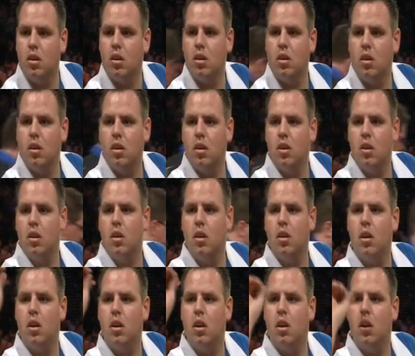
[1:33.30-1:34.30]

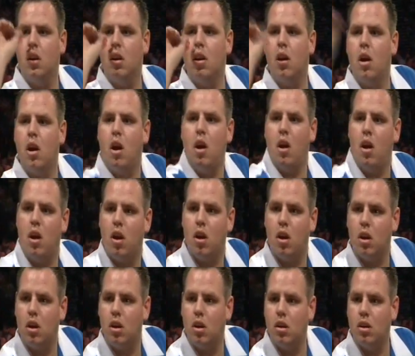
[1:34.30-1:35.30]

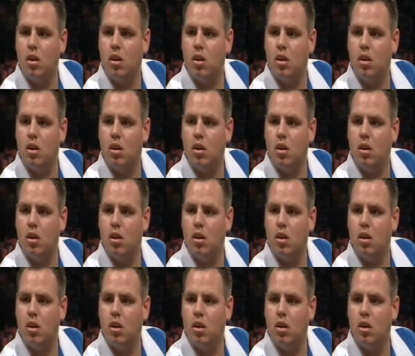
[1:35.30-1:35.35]
Nothing is said.